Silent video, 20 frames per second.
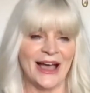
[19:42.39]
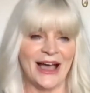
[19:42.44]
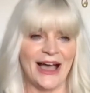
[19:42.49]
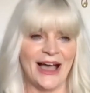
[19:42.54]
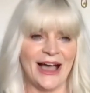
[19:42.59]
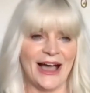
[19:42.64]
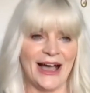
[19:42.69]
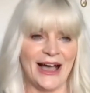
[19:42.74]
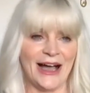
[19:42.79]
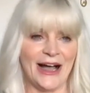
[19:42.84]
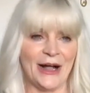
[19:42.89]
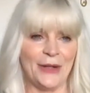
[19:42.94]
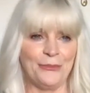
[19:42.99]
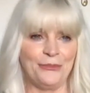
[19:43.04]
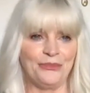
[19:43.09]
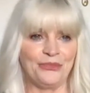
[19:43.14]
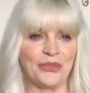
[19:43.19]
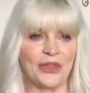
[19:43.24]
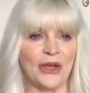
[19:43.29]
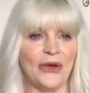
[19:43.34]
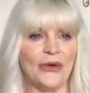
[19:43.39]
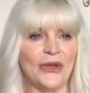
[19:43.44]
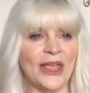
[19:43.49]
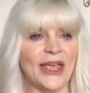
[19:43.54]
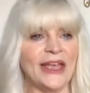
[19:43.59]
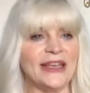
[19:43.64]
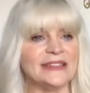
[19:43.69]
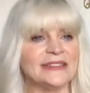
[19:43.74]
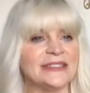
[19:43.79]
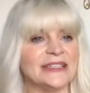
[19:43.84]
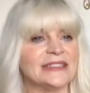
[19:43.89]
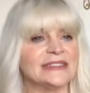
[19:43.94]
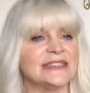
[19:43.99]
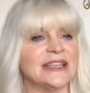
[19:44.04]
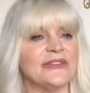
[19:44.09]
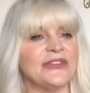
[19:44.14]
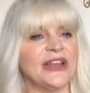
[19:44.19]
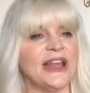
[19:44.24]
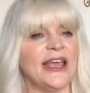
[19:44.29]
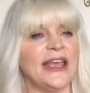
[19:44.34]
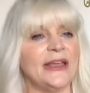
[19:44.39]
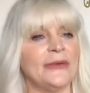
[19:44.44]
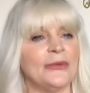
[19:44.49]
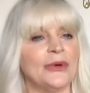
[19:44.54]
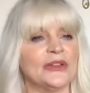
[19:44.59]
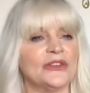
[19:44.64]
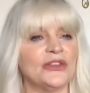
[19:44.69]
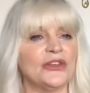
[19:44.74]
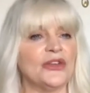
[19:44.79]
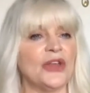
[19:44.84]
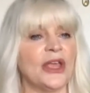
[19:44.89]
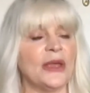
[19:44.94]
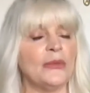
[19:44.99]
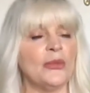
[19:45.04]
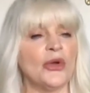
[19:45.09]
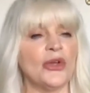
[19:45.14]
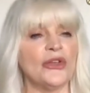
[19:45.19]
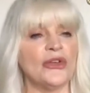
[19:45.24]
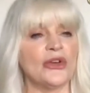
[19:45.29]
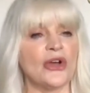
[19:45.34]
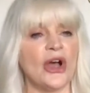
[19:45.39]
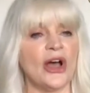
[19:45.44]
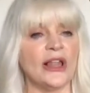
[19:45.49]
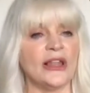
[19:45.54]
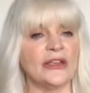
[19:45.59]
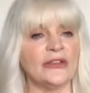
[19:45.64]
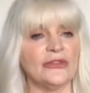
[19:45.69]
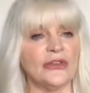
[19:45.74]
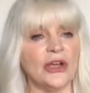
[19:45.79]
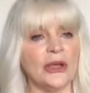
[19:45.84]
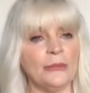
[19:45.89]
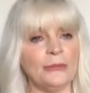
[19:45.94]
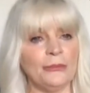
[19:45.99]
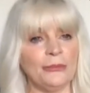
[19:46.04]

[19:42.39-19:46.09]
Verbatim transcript: um, okay 678 what's your name where are you calling from